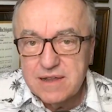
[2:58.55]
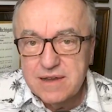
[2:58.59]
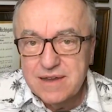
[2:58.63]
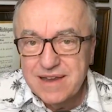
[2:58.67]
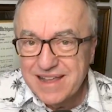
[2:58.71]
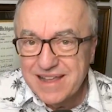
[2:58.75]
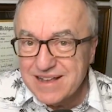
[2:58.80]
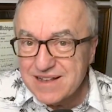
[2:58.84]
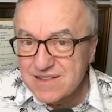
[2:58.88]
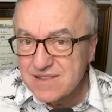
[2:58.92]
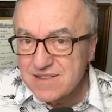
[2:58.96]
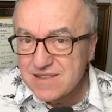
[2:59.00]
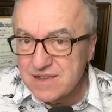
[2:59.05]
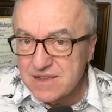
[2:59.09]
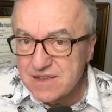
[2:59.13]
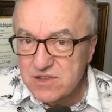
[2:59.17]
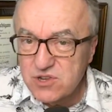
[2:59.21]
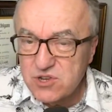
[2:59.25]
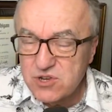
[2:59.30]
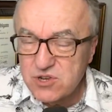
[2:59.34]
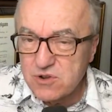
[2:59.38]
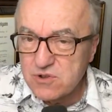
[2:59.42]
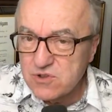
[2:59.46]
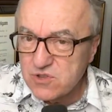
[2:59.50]
Next
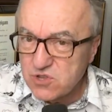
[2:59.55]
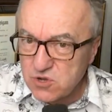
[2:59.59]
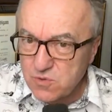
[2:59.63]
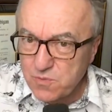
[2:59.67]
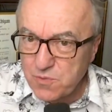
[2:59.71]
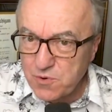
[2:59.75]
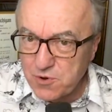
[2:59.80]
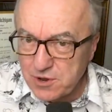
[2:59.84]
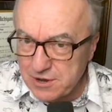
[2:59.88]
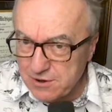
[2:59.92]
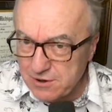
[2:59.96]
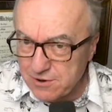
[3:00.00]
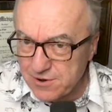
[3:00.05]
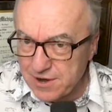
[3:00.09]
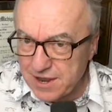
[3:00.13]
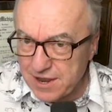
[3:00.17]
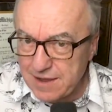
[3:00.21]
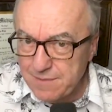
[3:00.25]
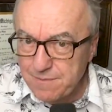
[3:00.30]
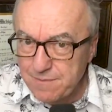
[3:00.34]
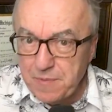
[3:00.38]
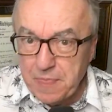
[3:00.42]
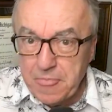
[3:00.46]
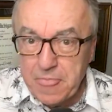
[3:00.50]
is your superhero
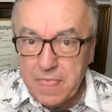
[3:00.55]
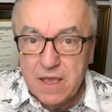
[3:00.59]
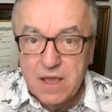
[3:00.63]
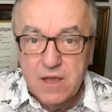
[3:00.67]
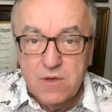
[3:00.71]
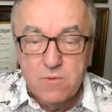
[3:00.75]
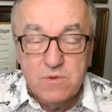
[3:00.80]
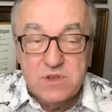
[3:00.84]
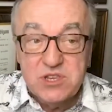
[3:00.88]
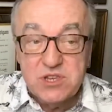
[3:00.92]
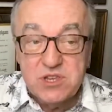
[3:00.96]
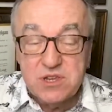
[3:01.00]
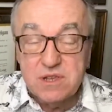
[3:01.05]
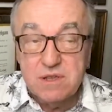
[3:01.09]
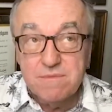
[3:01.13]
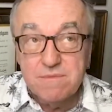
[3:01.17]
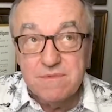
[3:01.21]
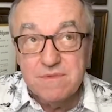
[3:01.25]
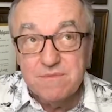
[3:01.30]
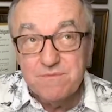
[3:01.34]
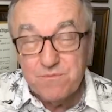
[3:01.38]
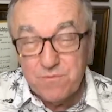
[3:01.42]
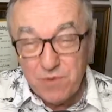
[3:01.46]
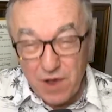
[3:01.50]
name, which
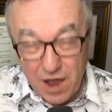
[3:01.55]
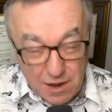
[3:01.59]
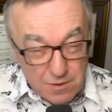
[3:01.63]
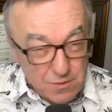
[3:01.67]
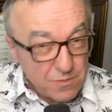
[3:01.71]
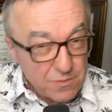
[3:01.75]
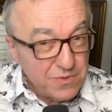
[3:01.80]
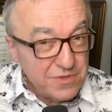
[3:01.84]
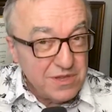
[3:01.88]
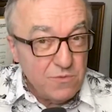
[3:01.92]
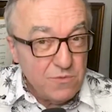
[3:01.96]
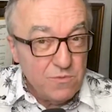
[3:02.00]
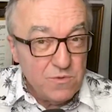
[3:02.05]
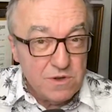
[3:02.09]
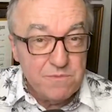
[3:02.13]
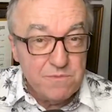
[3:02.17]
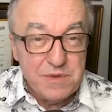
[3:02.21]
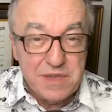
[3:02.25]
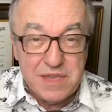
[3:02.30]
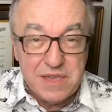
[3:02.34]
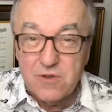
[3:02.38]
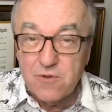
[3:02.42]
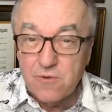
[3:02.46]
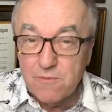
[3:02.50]
probably will
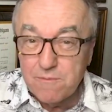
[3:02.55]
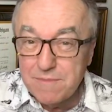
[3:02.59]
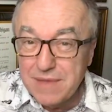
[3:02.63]
be your